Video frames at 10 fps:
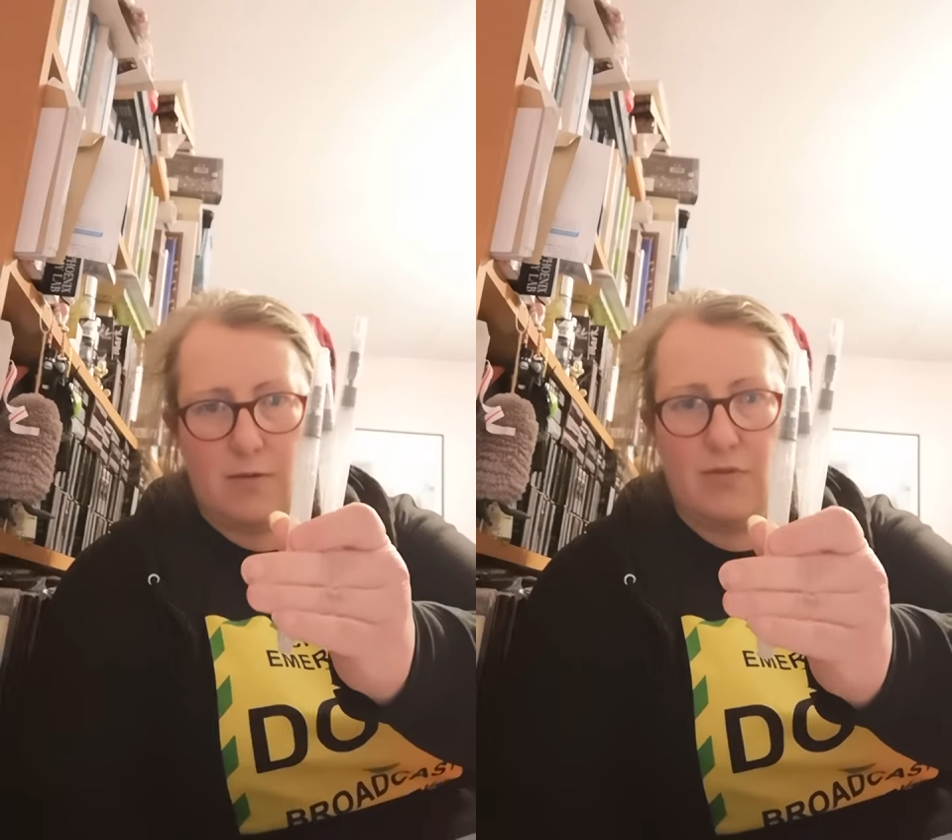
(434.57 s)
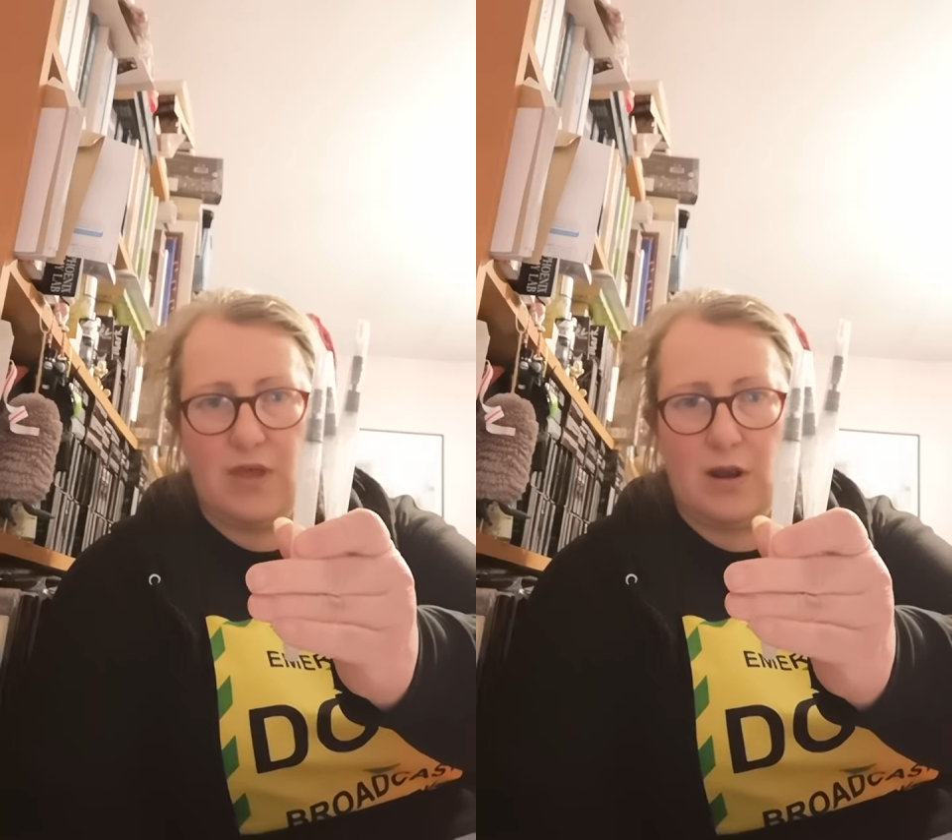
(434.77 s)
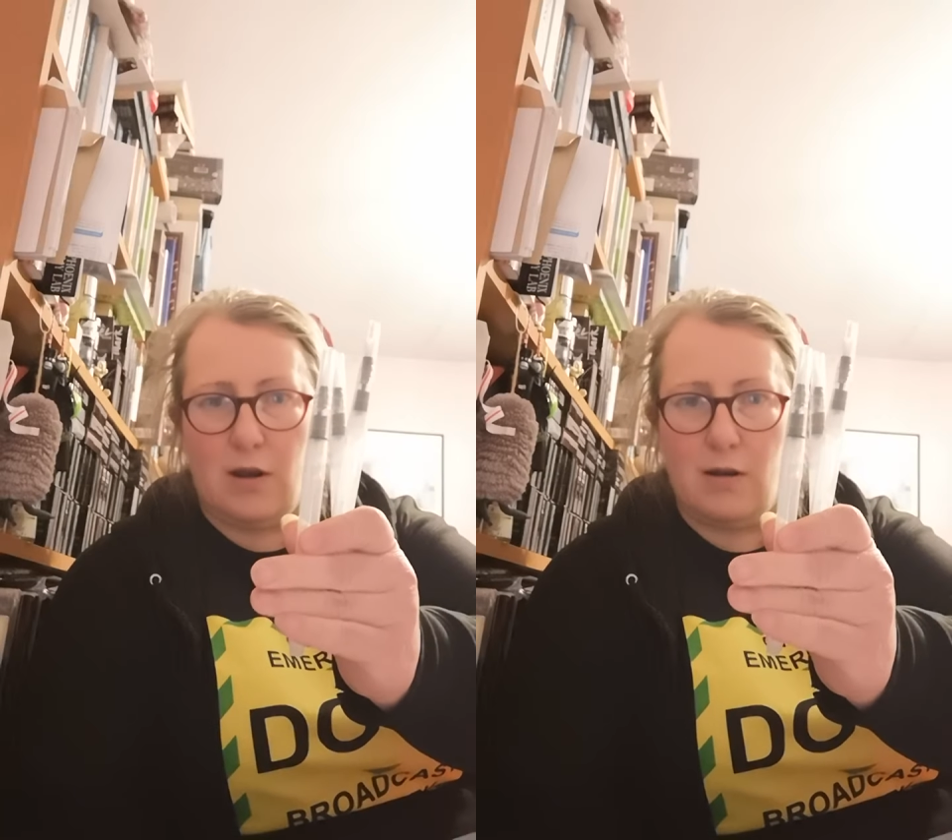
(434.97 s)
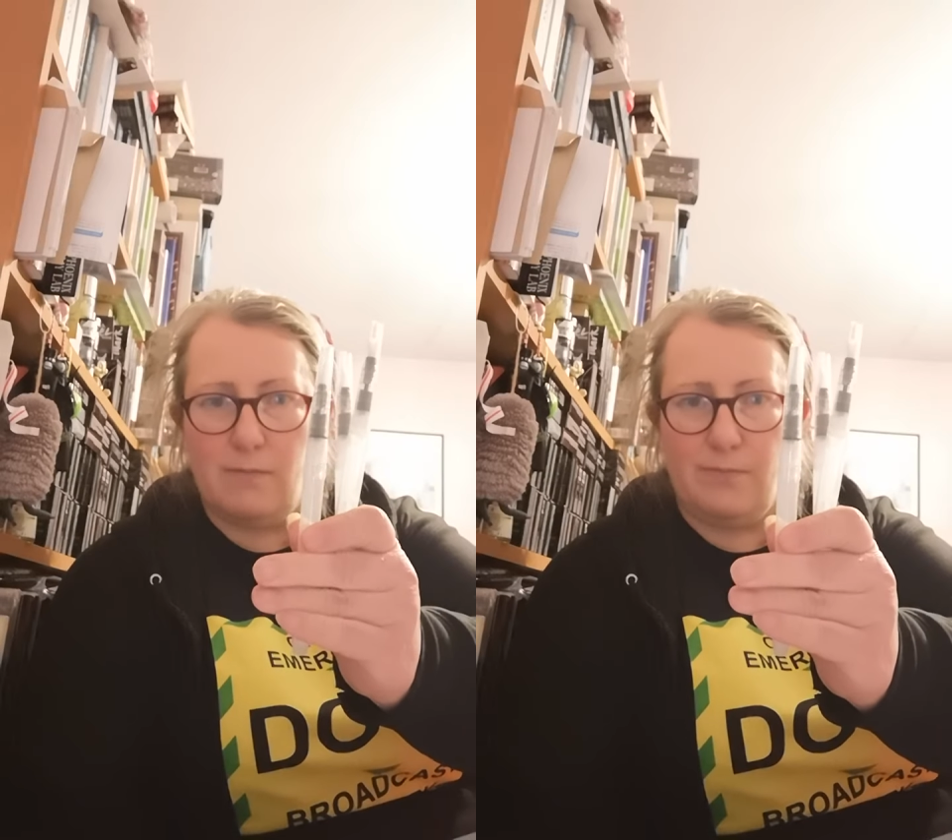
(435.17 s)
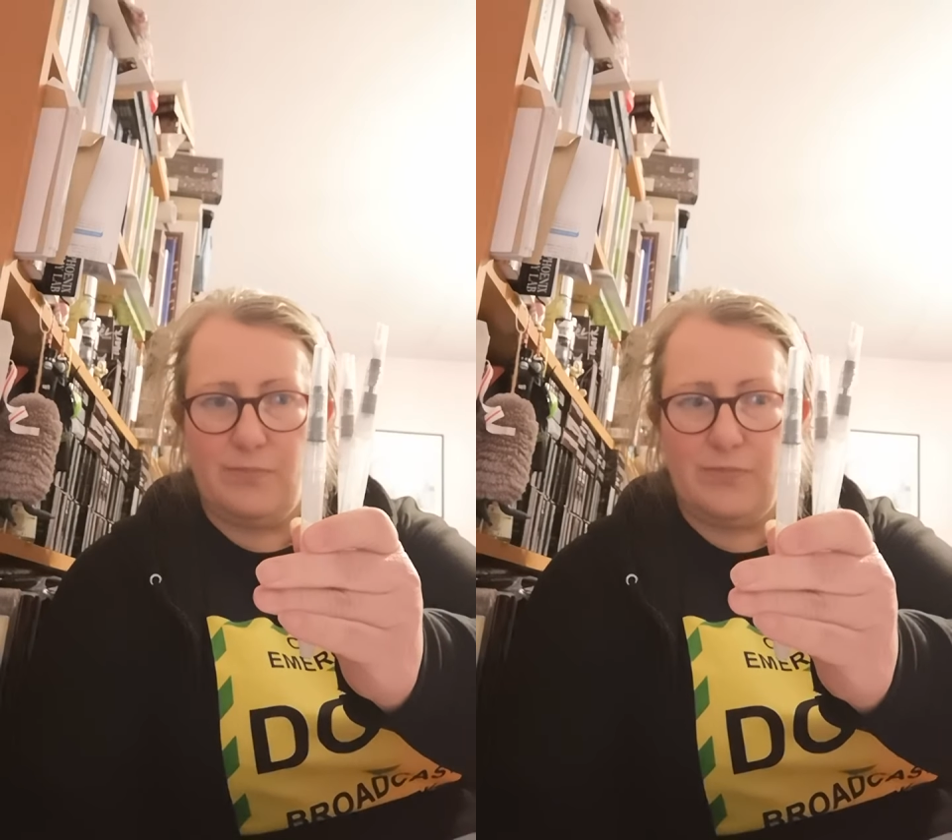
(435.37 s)
than
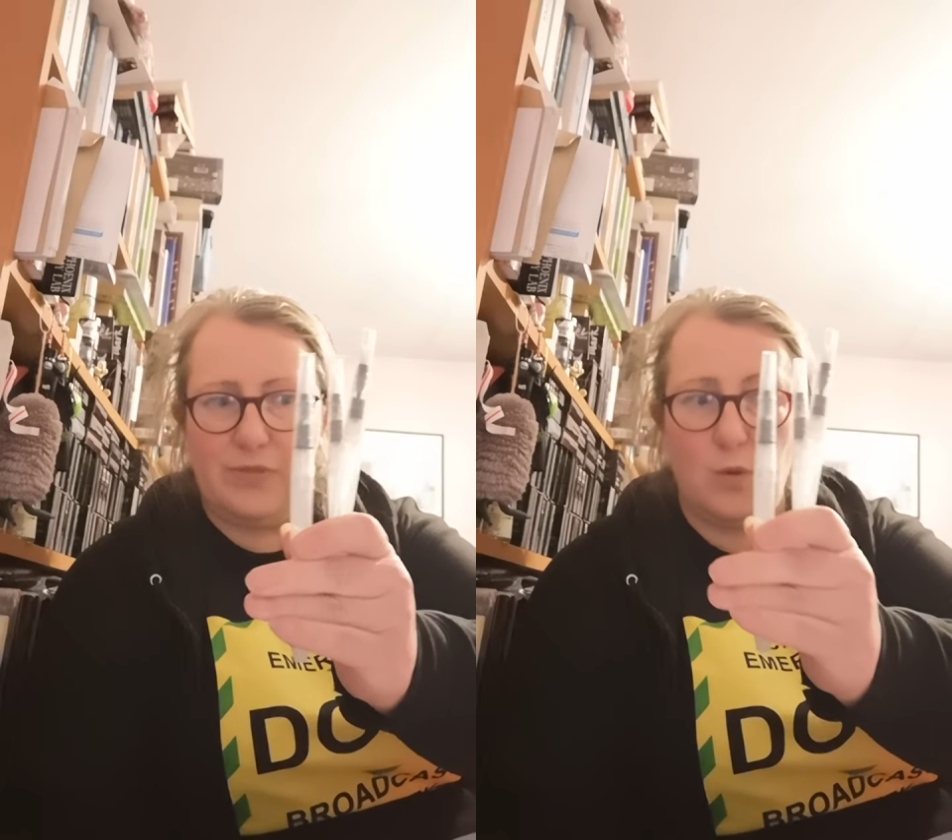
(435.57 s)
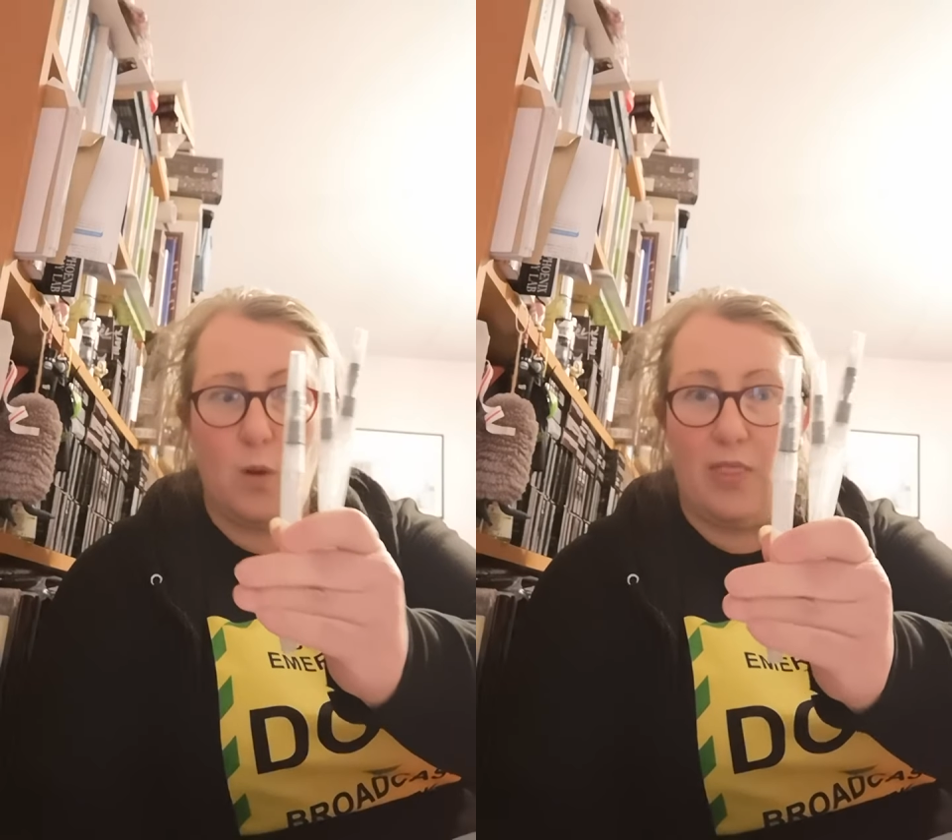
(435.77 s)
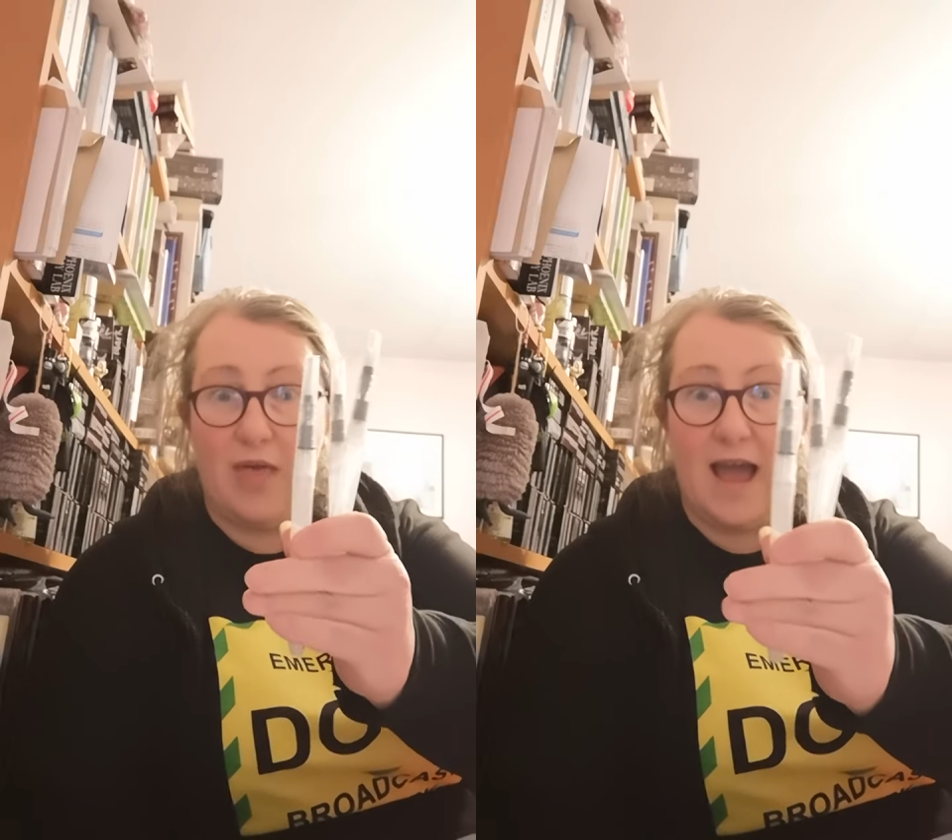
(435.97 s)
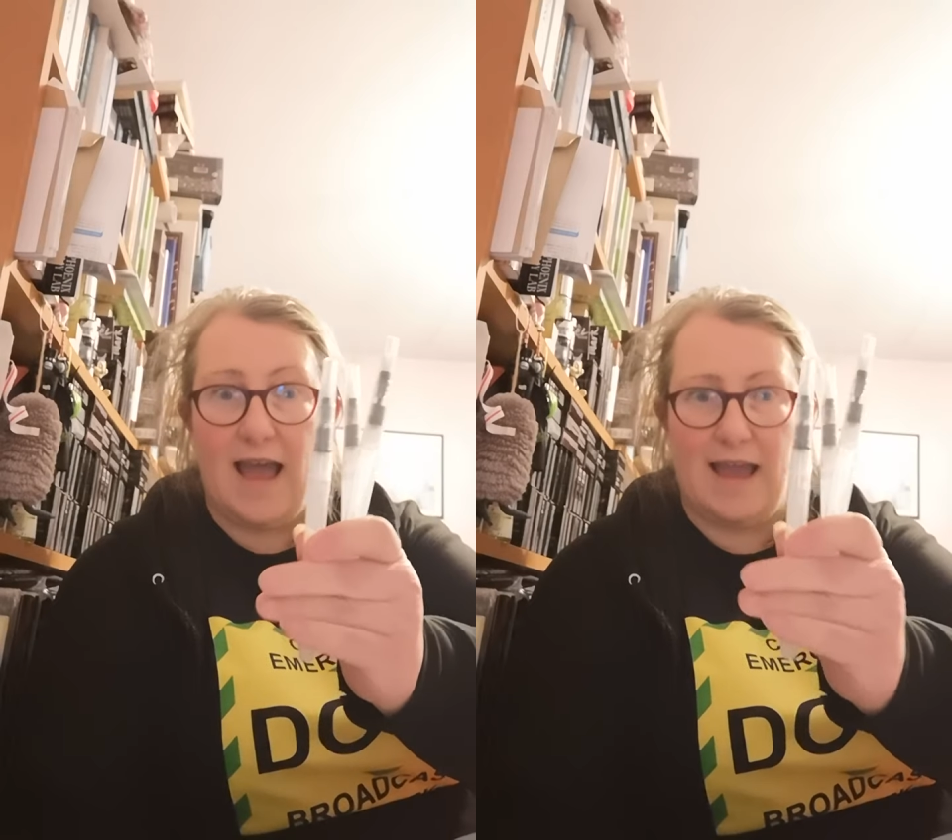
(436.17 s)
the one that I